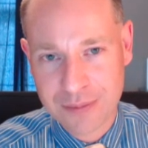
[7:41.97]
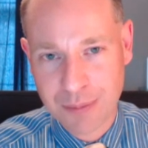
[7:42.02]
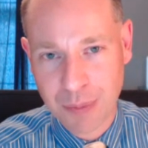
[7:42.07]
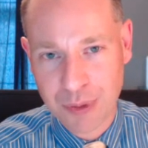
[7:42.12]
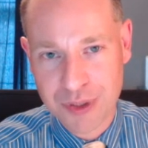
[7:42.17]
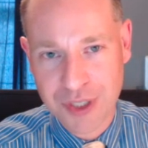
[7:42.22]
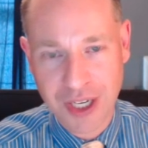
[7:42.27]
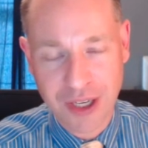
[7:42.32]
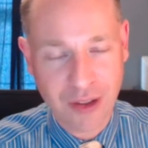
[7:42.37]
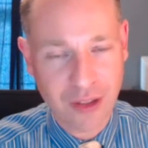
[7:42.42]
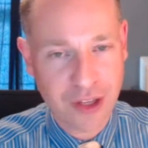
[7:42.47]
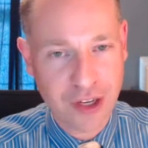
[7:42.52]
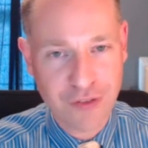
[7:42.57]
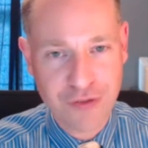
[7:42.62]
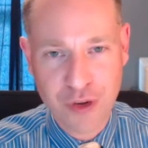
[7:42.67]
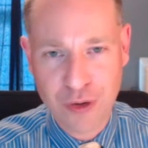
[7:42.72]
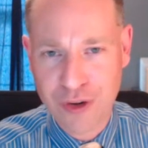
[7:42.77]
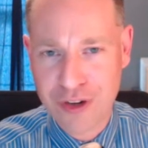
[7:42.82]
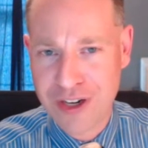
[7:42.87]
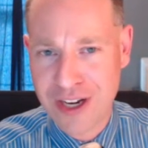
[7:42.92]
particularly
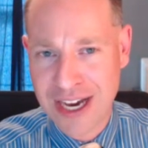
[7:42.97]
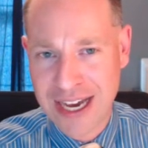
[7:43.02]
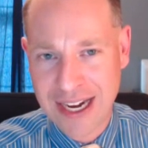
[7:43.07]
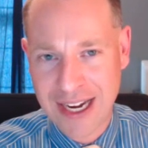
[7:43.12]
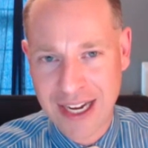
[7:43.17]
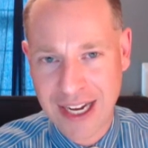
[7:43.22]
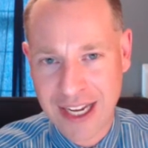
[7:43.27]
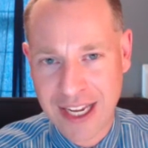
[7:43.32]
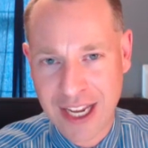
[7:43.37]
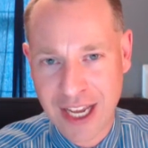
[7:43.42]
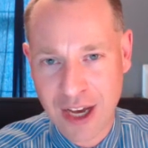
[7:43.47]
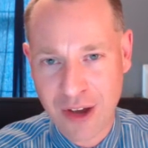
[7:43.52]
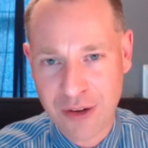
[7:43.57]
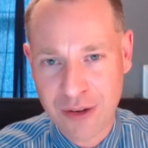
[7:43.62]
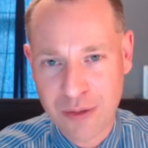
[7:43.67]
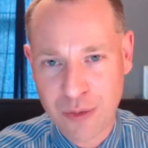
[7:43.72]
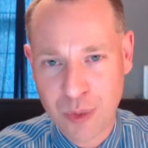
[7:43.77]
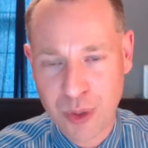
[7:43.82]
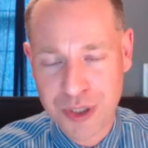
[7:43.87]
if you're not an accountant,